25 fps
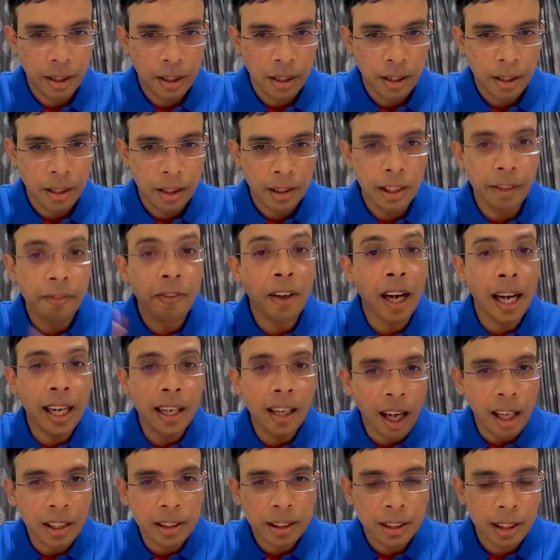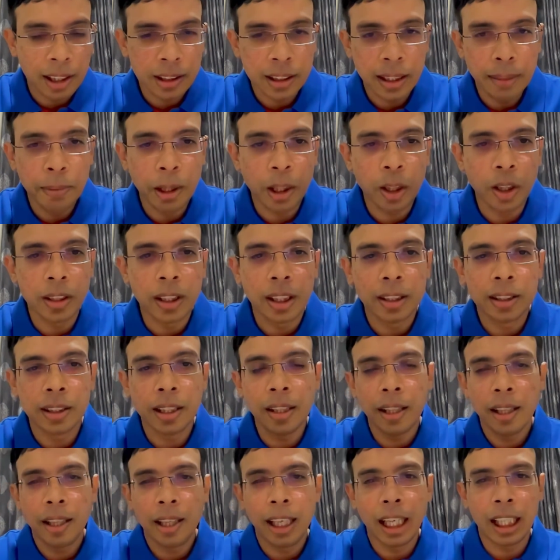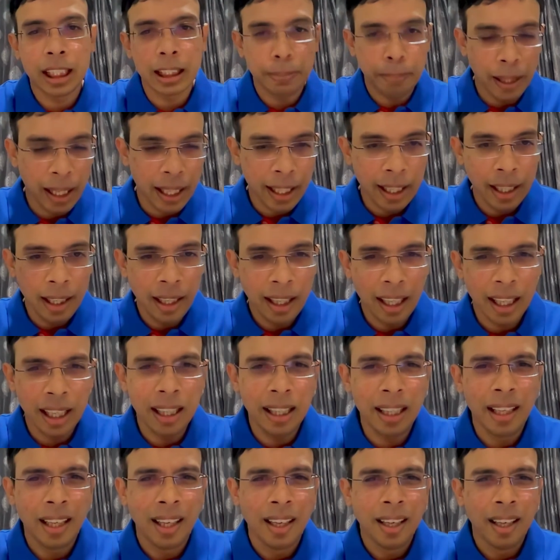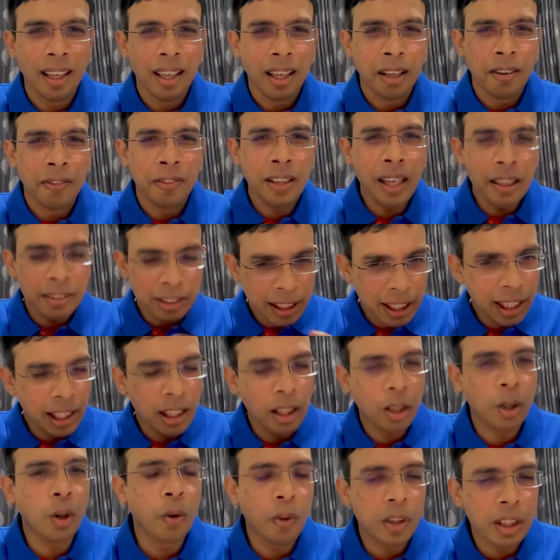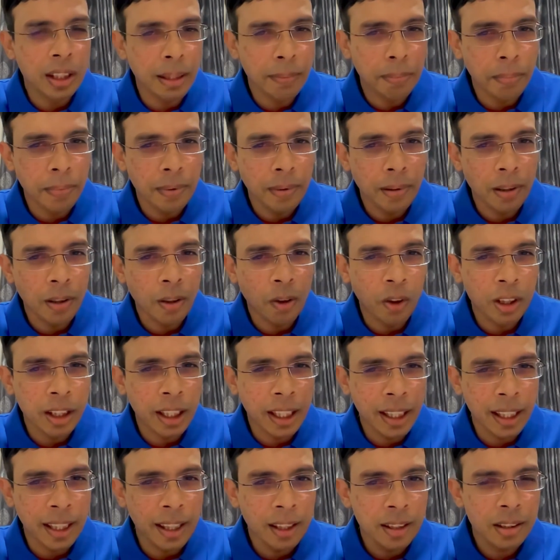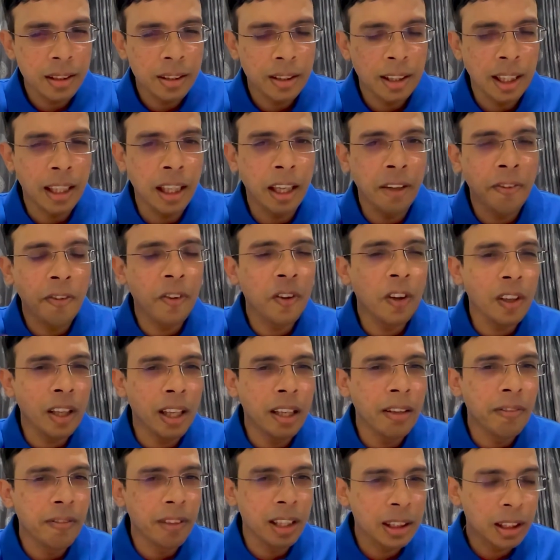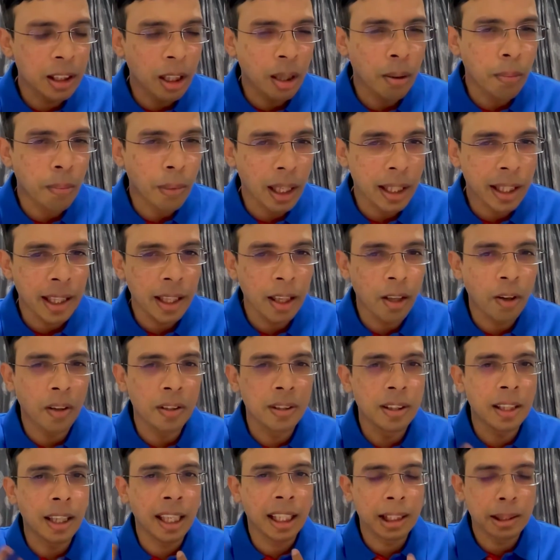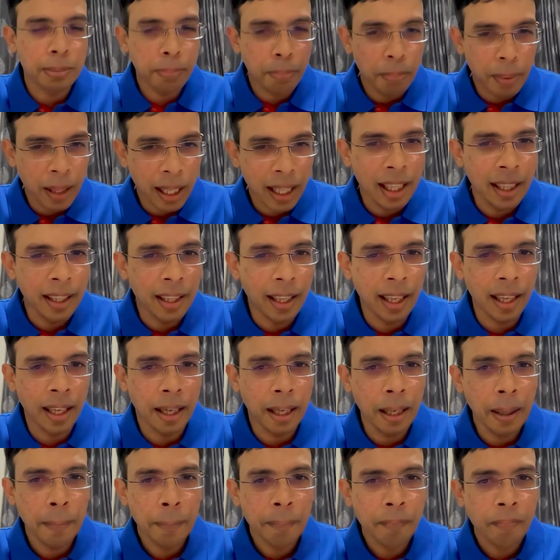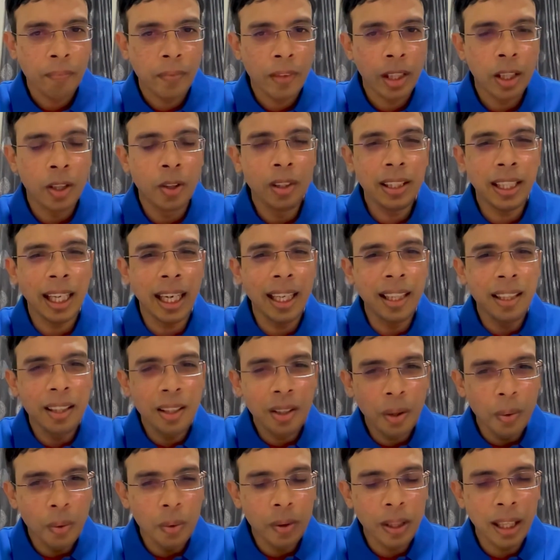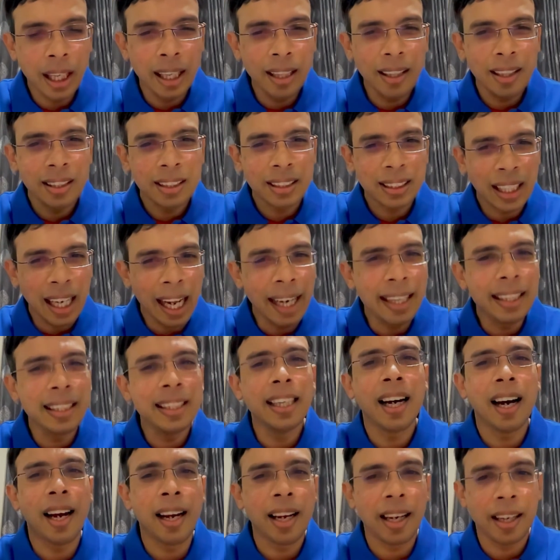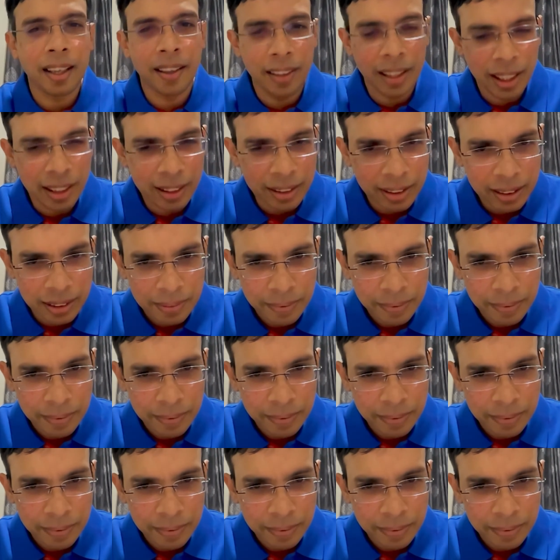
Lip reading: The why last Thursday? Because it's a expiry, and we have seen over the years that if you invest your money on the expiry day, you tend to get slightly higher returns.